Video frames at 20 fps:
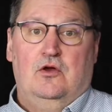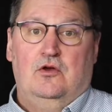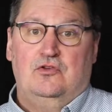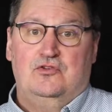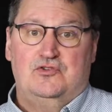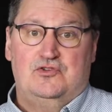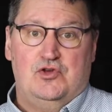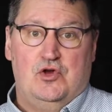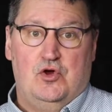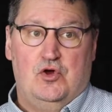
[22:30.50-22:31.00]

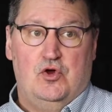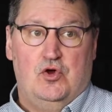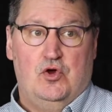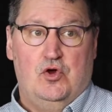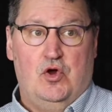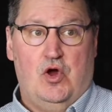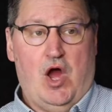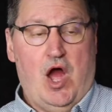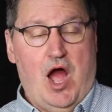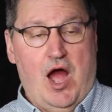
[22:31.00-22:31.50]

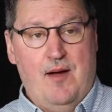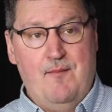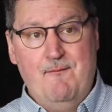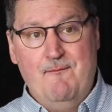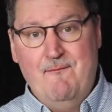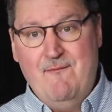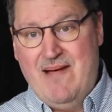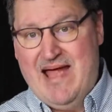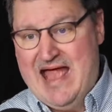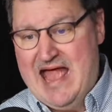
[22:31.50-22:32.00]
So a
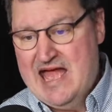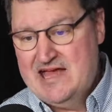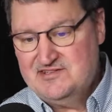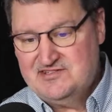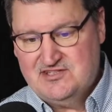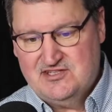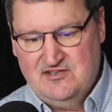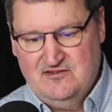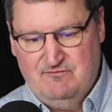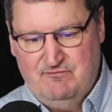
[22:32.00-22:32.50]

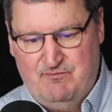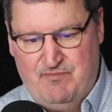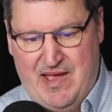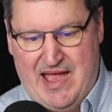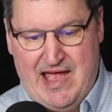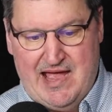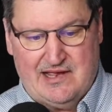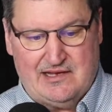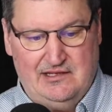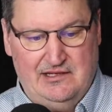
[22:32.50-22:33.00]
massive
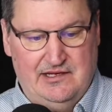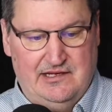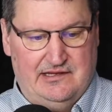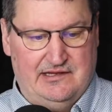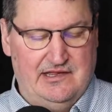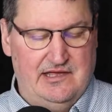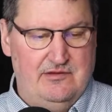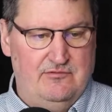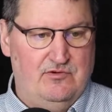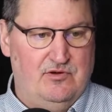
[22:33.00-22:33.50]
backlink
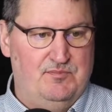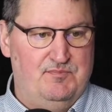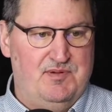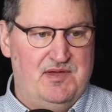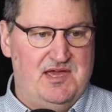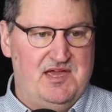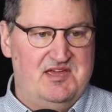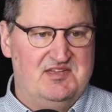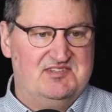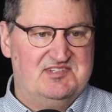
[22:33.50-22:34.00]
then would
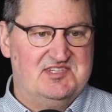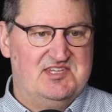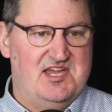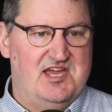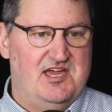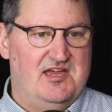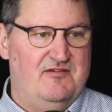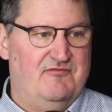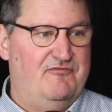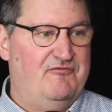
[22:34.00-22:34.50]
be,
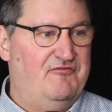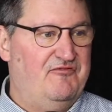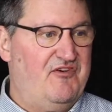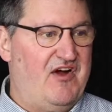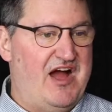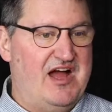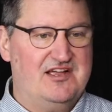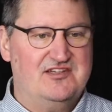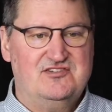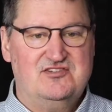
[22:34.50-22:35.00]
say,
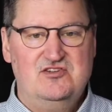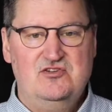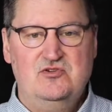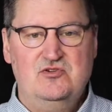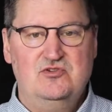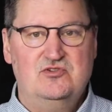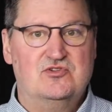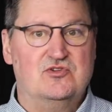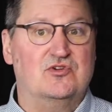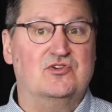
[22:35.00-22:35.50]
Fox
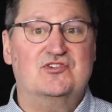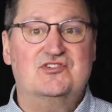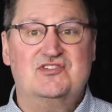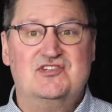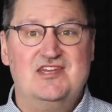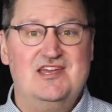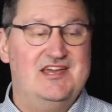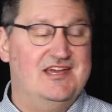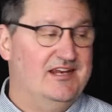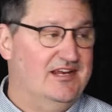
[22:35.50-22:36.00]
News or
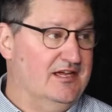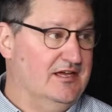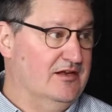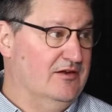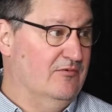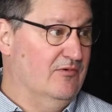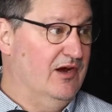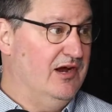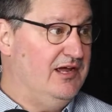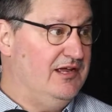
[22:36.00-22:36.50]

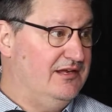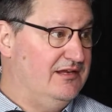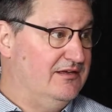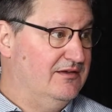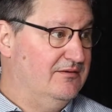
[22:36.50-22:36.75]
CNN, right?